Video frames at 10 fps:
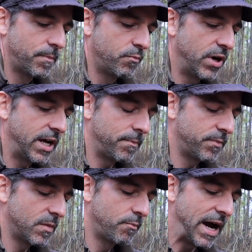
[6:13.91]
But
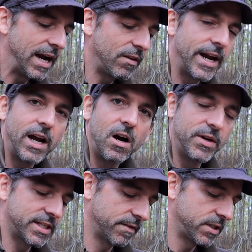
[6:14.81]
BioLite
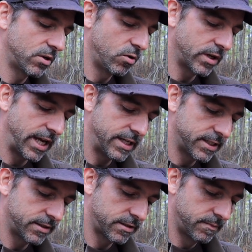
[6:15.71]
always gives you cool
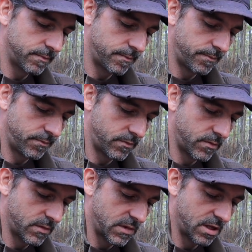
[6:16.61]
cases
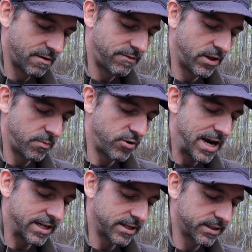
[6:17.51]
for their
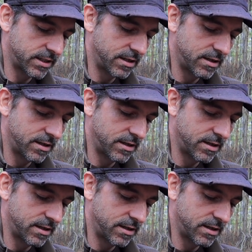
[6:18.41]
products.